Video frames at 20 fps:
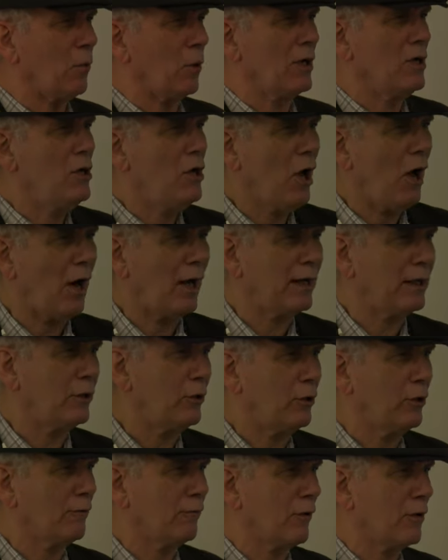we're not a
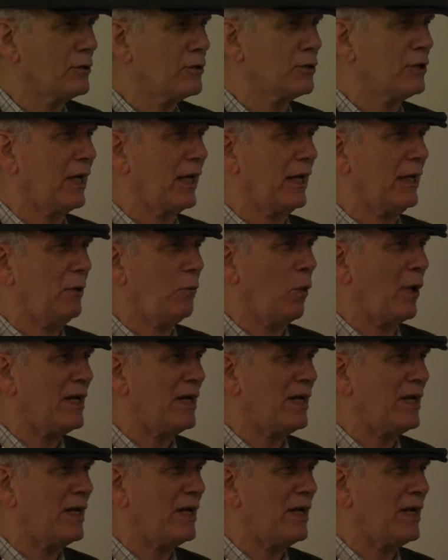university and